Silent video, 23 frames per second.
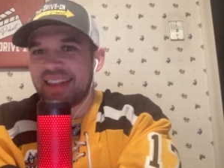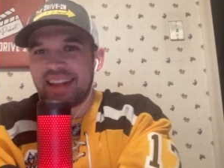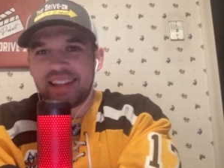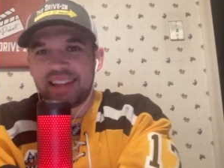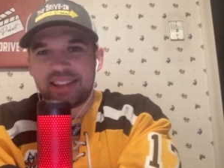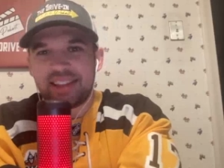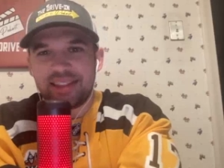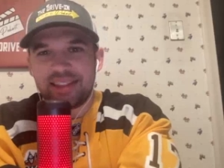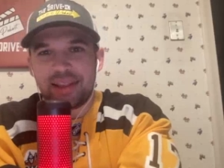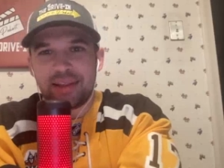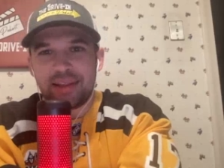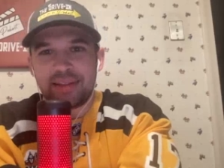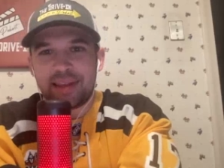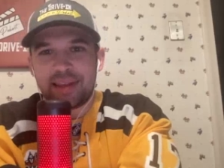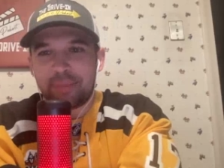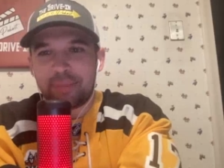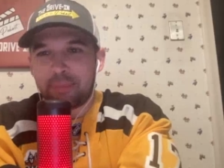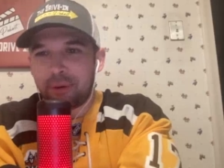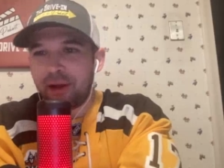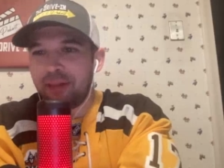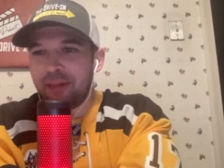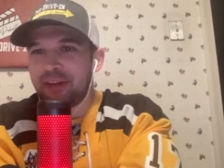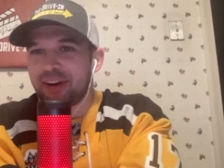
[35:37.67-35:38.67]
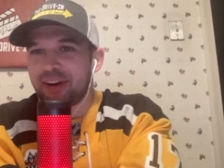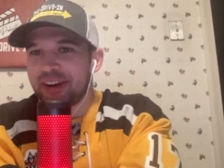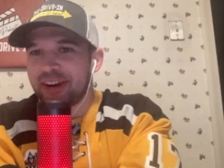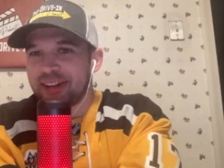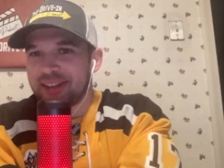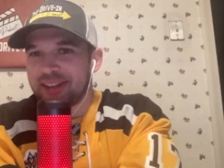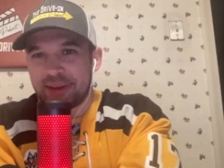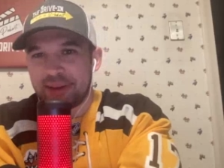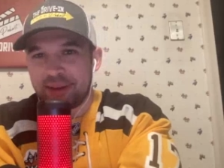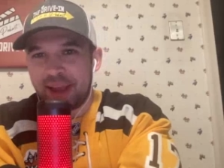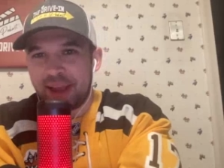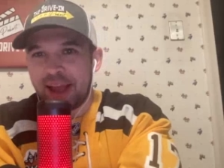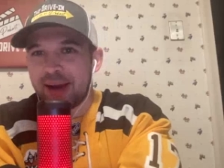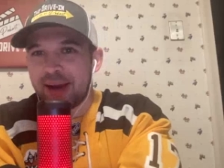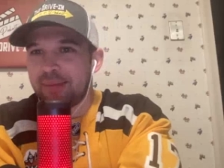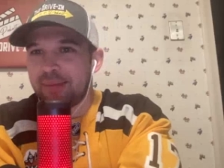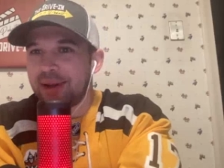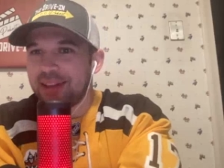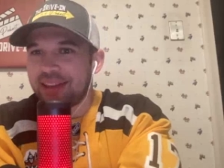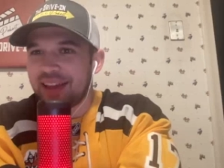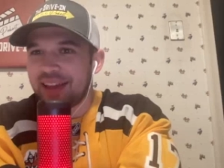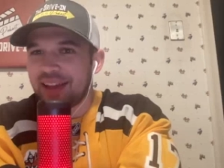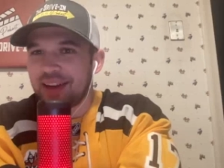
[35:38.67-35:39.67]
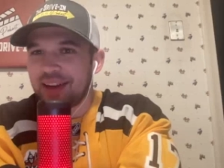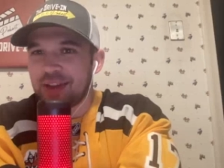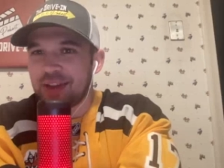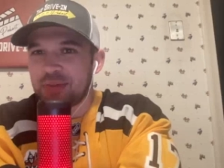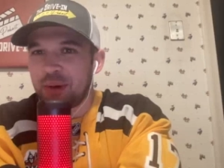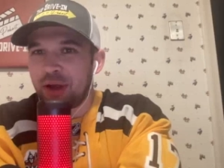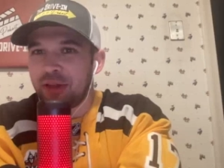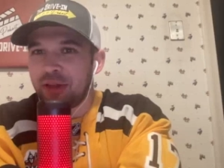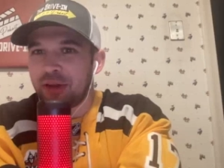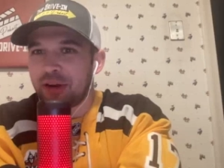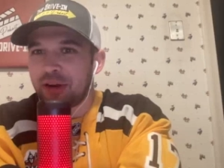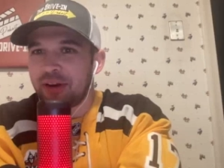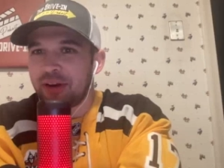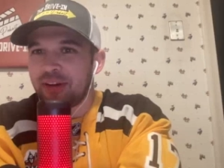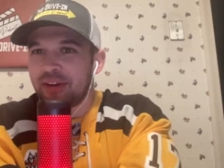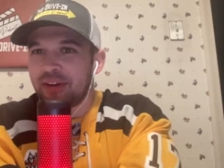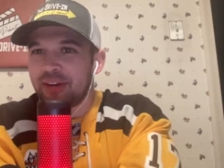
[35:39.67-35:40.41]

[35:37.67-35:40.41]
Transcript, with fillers: that that brother, it's uh, Hannah Montana's brother.